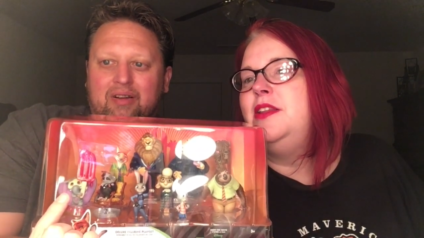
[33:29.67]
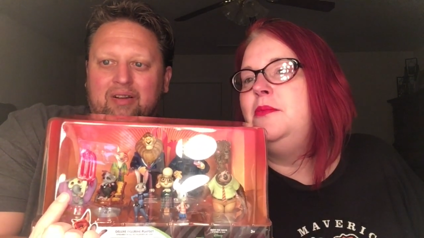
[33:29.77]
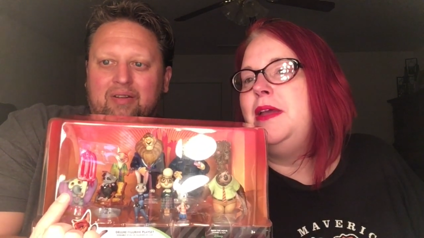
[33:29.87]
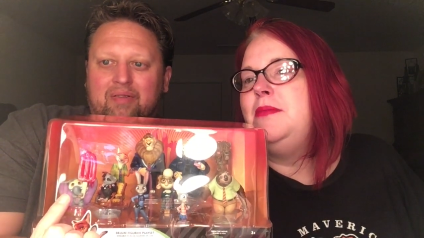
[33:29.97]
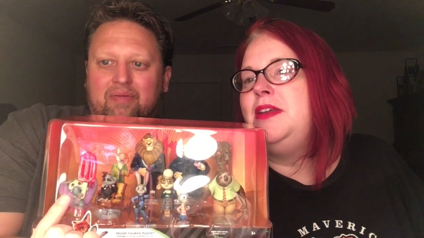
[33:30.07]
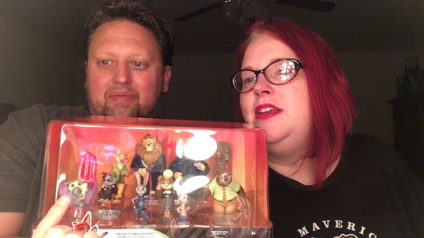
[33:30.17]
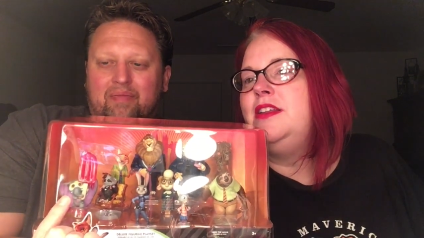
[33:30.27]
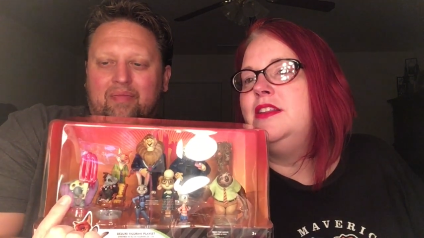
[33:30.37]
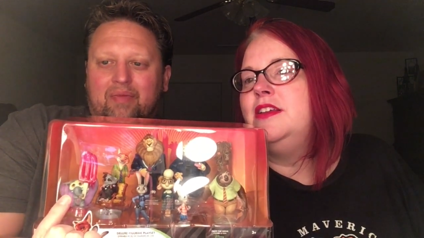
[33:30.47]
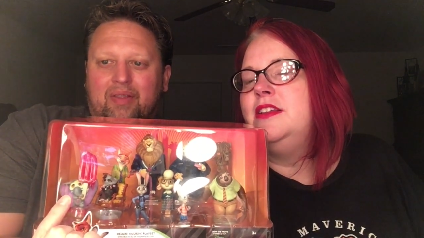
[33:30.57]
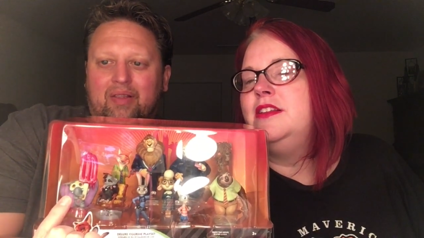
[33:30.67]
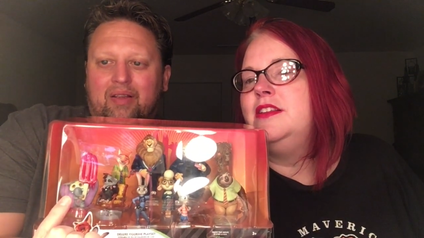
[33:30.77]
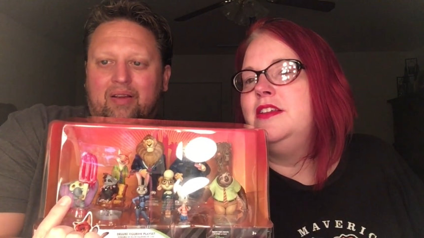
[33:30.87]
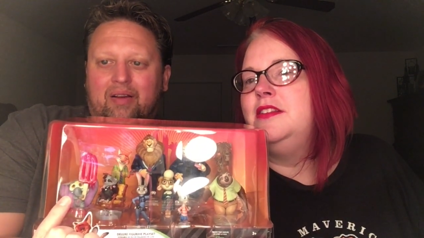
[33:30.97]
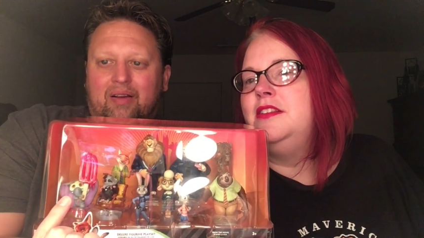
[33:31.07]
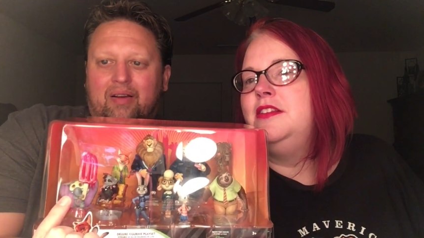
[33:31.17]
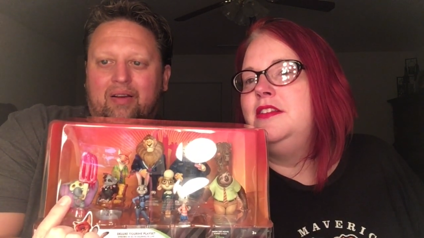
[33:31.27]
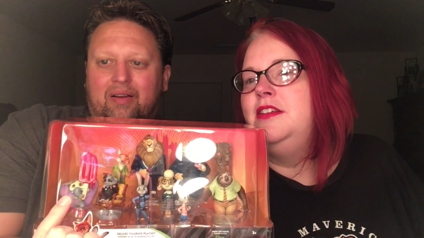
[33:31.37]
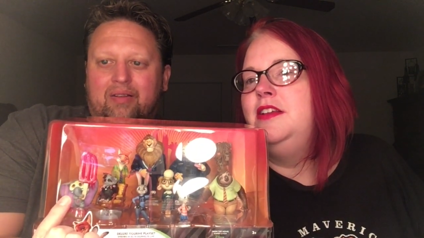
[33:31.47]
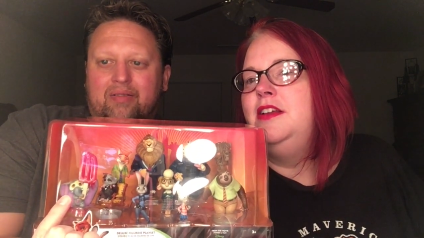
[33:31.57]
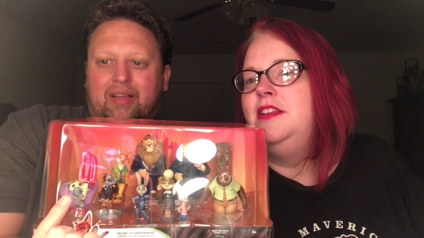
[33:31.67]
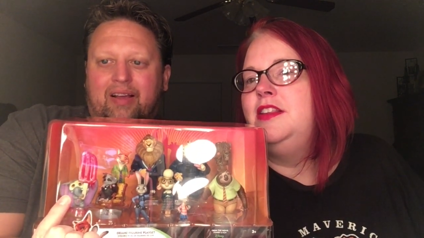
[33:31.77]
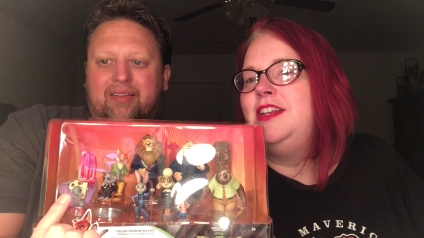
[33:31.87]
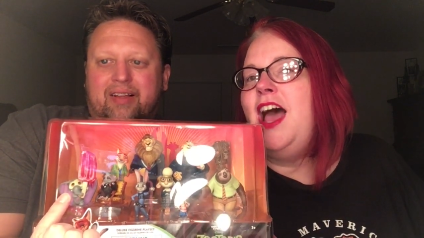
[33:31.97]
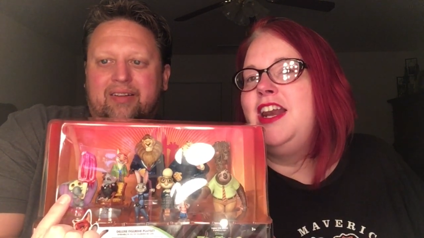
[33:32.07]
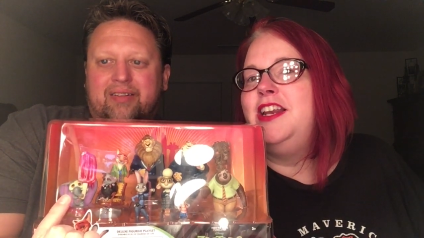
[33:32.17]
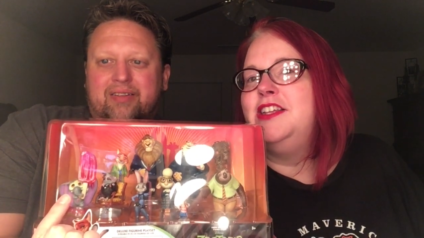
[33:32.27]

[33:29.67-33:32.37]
Speaker 1: little baby. The the,
Speaker 2: that, the tiny that,